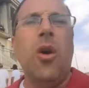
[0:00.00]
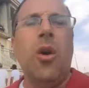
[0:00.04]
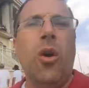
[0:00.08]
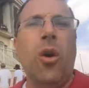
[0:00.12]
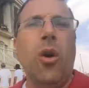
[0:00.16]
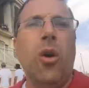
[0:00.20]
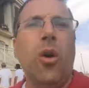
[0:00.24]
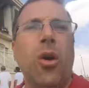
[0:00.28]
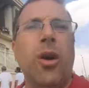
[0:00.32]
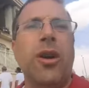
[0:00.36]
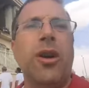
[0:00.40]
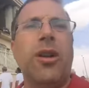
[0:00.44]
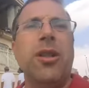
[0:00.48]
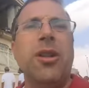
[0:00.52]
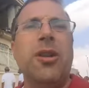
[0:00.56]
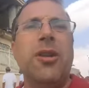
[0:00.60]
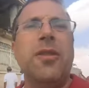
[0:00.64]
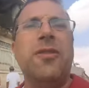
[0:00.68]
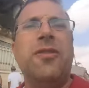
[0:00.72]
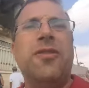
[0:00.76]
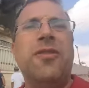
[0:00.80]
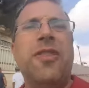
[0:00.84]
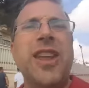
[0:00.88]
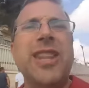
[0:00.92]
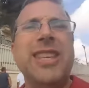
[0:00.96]
or
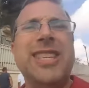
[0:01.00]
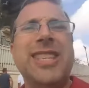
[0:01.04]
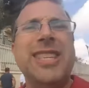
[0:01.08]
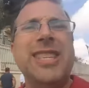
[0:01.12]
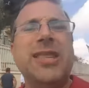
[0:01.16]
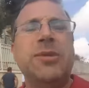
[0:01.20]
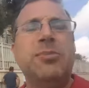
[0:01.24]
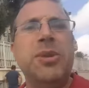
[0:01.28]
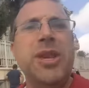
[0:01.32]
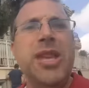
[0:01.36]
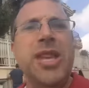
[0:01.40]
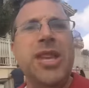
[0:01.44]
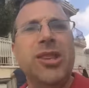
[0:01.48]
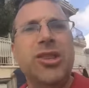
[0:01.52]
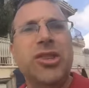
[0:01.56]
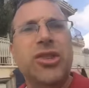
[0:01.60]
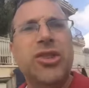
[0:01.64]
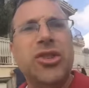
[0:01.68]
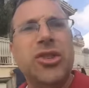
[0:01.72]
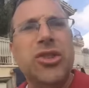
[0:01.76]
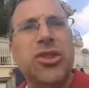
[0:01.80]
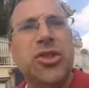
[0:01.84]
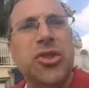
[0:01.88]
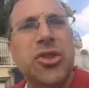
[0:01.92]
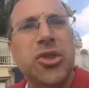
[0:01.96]
fences being
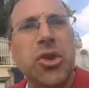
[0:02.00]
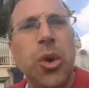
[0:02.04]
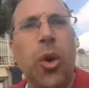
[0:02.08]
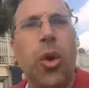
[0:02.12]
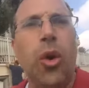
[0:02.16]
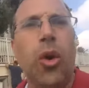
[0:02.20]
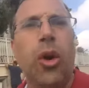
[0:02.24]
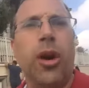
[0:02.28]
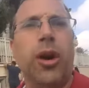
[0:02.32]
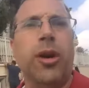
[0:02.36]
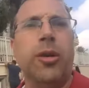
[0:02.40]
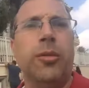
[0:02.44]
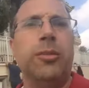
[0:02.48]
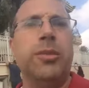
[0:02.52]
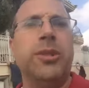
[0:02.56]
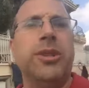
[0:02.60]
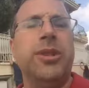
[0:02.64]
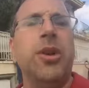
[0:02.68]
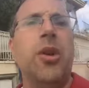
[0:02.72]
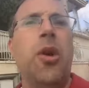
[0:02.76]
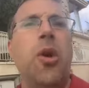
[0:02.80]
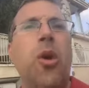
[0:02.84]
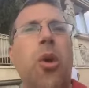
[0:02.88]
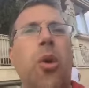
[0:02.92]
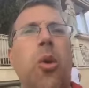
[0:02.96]
stormed,
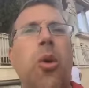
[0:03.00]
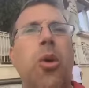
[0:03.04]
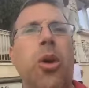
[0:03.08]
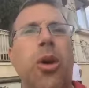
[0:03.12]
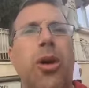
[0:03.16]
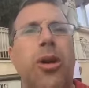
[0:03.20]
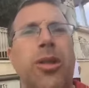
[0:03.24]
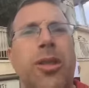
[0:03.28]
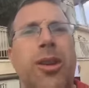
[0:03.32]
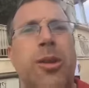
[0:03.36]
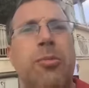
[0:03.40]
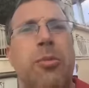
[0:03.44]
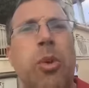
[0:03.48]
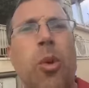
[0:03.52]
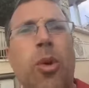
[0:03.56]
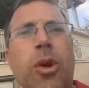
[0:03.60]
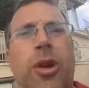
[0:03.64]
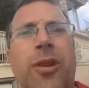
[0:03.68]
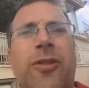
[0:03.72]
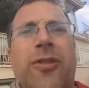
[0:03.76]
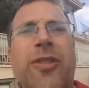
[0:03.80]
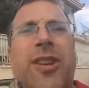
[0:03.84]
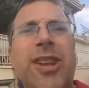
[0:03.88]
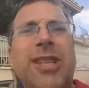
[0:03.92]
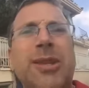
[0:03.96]
or the border
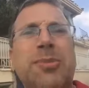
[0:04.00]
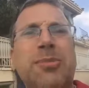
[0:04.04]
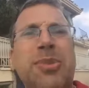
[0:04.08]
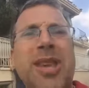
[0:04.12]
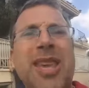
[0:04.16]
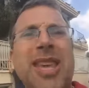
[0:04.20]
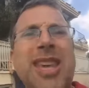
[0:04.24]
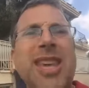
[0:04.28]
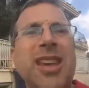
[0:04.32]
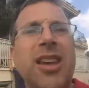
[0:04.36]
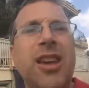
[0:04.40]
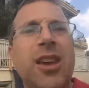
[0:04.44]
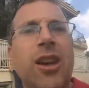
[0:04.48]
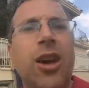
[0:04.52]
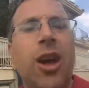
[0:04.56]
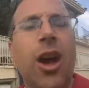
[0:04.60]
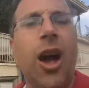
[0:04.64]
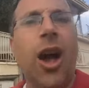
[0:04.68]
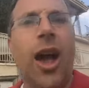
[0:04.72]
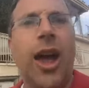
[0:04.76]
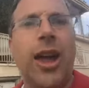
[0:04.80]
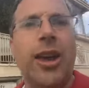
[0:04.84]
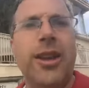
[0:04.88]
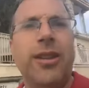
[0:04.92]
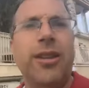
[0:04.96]
fence being
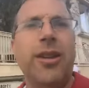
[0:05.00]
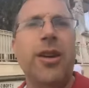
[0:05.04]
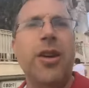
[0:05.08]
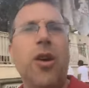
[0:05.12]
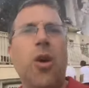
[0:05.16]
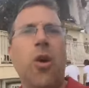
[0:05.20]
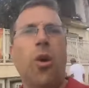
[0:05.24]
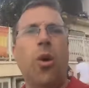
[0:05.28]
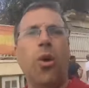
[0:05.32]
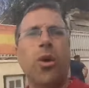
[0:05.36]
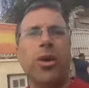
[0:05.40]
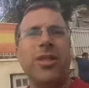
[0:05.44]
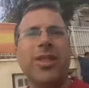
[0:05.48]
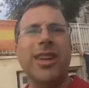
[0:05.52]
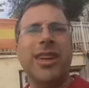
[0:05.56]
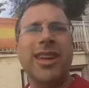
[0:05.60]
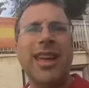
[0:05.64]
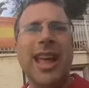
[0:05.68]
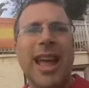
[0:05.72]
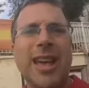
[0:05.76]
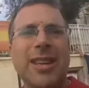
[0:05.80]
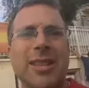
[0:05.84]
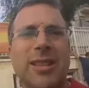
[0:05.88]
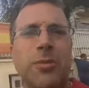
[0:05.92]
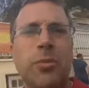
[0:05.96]
cut, or the
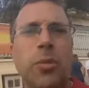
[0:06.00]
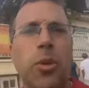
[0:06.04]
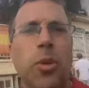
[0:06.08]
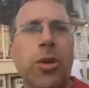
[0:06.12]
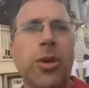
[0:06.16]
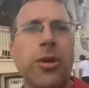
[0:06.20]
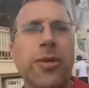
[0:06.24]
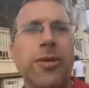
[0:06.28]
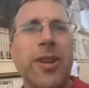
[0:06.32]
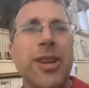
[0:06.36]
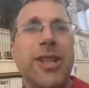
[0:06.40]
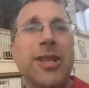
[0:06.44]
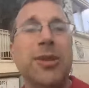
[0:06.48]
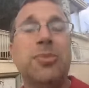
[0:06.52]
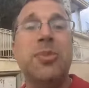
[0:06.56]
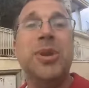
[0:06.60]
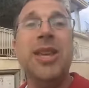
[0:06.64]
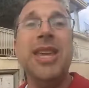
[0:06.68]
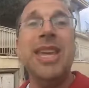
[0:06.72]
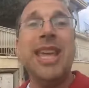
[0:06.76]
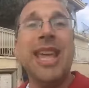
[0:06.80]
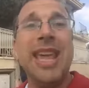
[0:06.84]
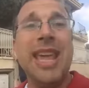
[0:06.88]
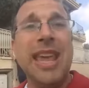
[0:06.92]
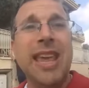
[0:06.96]
Gaza border fence
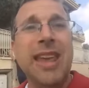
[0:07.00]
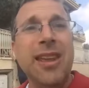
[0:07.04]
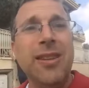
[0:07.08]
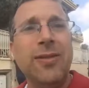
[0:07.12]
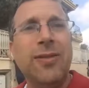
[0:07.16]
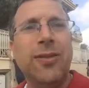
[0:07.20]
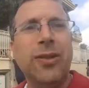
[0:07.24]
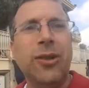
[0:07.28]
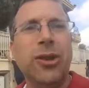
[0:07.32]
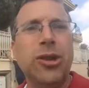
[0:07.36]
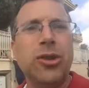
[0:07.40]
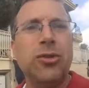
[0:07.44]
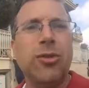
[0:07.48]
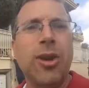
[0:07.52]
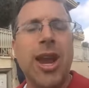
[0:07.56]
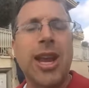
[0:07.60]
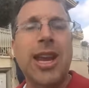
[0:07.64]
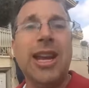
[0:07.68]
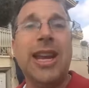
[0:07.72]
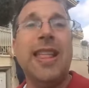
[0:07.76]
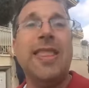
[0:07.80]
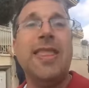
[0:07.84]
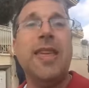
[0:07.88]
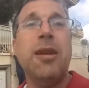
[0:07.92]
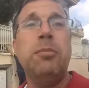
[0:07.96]
being
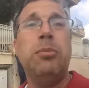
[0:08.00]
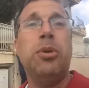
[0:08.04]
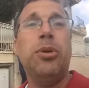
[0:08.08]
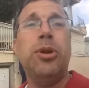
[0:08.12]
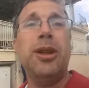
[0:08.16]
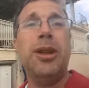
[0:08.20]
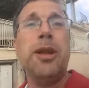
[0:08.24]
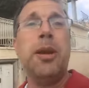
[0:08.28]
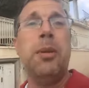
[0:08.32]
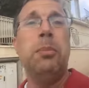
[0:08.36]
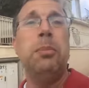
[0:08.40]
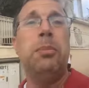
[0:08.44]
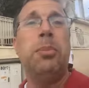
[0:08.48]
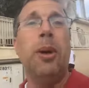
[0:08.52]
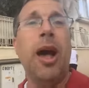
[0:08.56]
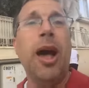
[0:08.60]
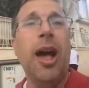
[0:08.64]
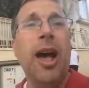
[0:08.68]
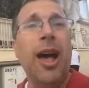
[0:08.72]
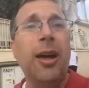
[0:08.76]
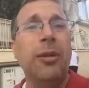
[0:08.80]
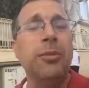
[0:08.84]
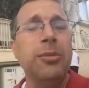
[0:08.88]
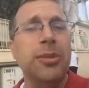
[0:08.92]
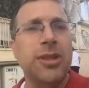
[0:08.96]
infiltrated and then putting
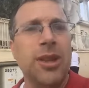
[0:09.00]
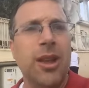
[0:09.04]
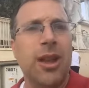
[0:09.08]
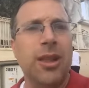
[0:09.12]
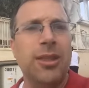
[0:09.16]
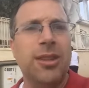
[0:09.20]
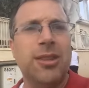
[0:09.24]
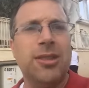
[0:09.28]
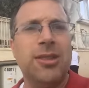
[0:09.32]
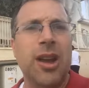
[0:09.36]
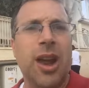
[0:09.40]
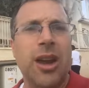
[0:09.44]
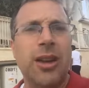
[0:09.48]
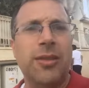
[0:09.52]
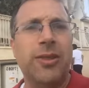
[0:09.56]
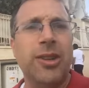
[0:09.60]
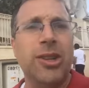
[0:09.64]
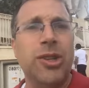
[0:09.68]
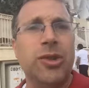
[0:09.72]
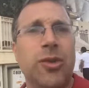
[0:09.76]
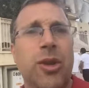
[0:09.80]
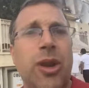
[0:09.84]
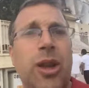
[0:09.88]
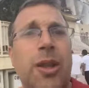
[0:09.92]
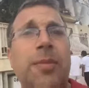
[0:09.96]
bombs on the side of
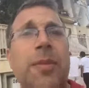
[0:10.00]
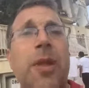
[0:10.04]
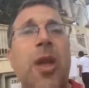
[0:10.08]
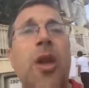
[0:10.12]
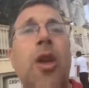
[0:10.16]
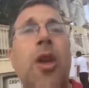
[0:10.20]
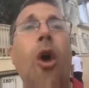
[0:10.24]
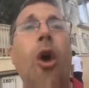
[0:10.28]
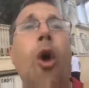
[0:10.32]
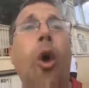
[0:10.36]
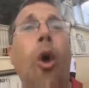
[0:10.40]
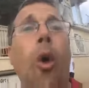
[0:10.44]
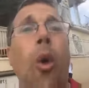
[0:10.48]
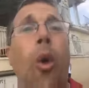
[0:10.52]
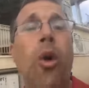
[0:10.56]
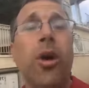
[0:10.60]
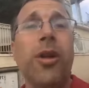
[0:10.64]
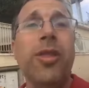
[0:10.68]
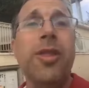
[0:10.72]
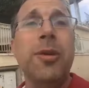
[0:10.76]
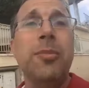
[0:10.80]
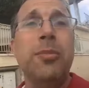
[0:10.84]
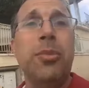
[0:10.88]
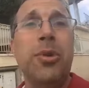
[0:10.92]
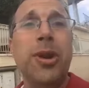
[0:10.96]
Israel, or
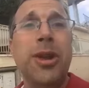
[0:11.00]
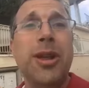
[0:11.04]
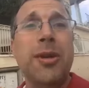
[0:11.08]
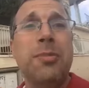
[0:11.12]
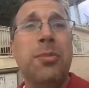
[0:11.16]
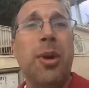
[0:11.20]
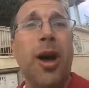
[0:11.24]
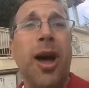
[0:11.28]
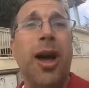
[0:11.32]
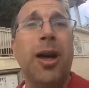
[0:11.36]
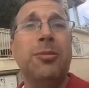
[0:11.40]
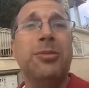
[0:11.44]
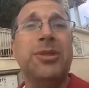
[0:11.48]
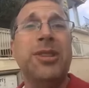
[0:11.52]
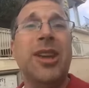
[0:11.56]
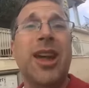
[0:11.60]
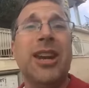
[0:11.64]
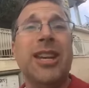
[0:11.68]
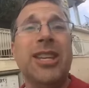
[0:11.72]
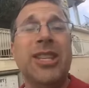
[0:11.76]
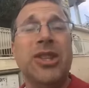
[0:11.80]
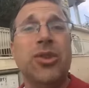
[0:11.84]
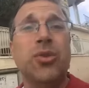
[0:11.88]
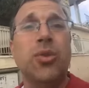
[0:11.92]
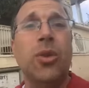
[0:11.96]
then putting bombs on
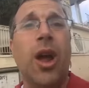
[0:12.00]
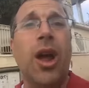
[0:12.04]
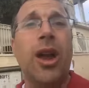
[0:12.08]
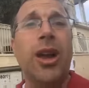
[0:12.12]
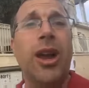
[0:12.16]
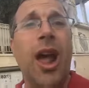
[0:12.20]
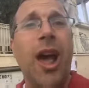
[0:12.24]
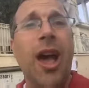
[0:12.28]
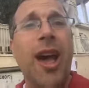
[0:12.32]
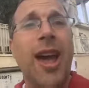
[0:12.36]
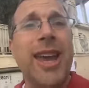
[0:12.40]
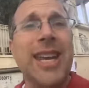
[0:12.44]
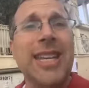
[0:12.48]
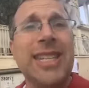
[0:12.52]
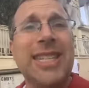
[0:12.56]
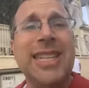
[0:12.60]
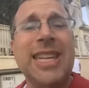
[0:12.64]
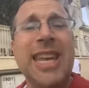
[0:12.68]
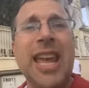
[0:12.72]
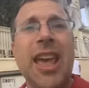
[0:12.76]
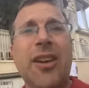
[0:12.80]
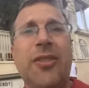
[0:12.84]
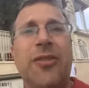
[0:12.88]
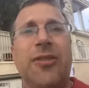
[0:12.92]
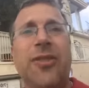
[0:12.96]

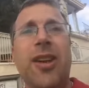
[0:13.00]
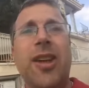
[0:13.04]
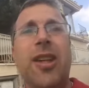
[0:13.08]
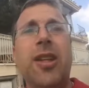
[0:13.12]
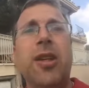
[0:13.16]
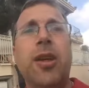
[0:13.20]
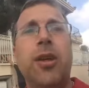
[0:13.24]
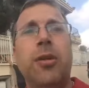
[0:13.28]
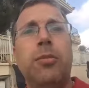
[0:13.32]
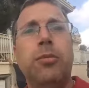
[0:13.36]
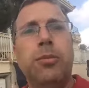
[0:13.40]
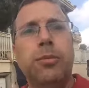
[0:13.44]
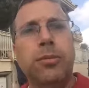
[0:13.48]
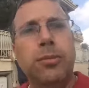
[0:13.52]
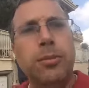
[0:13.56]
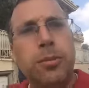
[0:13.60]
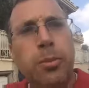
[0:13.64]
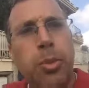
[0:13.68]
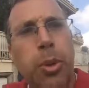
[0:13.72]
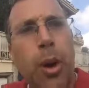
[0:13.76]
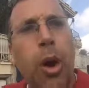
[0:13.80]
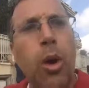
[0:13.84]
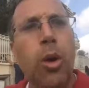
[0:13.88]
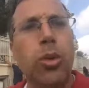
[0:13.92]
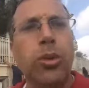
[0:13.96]
IDF
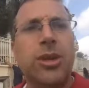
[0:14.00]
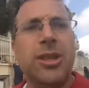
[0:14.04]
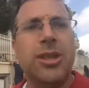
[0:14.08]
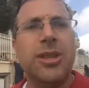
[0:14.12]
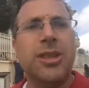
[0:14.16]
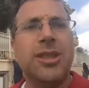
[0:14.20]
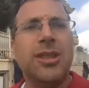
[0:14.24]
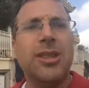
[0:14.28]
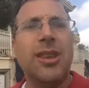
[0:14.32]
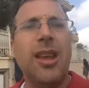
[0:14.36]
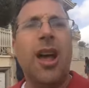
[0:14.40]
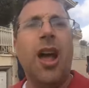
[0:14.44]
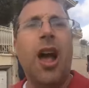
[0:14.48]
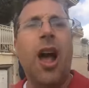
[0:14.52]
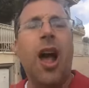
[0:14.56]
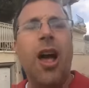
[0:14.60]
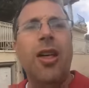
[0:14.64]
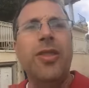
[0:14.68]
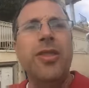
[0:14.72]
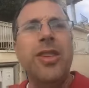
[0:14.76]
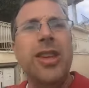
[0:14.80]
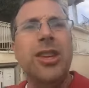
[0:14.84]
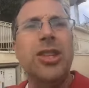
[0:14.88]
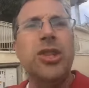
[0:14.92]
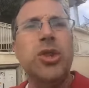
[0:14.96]
posts on
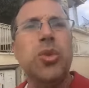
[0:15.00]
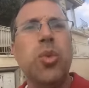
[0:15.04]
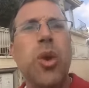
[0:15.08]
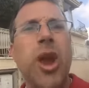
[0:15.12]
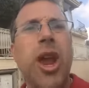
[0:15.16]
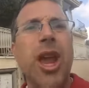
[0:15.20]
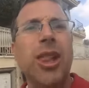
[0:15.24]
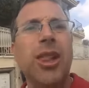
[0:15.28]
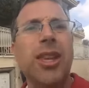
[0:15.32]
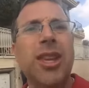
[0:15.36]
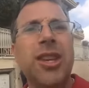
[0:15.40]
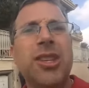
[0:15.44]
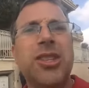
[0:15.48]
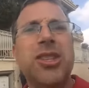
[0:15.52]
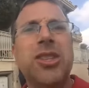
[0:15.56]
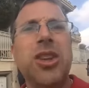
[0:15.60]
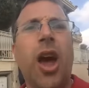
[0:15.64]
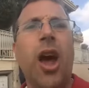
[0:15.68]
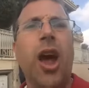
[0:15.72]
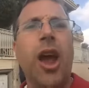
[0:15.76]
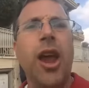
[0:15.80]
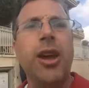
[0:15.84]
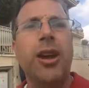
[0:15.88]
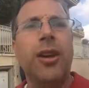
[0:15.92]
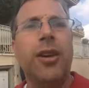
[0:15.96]
the Israeli
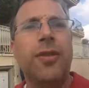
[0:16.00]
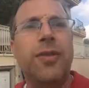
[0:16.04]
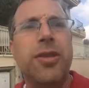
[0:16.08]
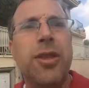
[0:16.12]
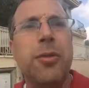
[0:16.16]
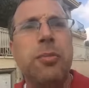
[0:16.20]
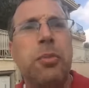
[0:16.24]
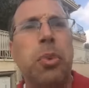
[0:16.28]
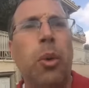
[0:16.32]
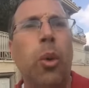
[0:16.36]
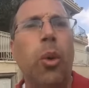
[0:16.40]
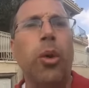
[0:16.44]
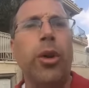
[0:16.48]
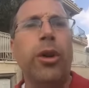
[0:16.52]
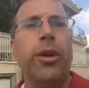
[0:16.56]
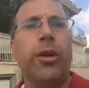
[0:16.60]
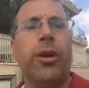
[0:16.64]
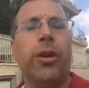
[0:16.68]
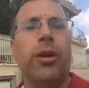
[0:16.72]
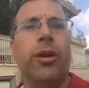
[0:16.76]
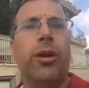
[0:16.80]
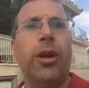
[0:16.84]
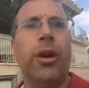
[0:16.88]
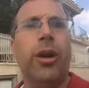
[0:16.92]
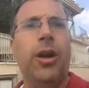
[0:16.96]
side of the
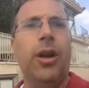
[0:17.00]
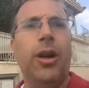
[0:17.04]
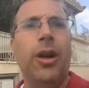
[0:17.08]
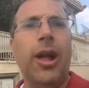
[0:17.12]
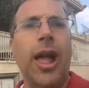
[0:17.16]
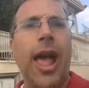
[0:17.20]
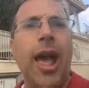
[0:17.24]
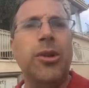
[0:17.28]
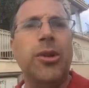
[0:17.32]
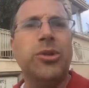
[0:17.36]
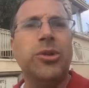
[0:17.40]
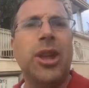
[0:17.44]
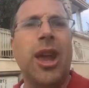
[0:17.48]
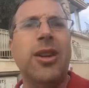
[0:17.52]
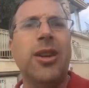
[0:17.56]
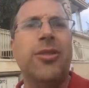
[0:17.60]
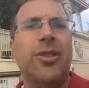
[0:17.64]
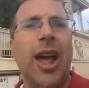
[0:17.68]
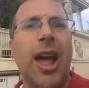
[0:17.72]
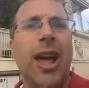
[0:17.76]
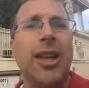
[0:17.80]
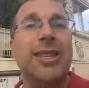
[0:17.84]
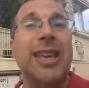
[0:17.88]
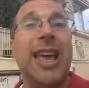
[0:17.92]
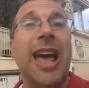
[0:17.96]
border outside of
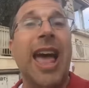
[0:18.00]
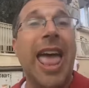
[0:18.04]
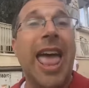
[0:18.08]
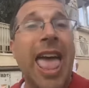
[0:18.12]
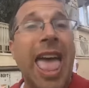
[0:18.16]
Gaza.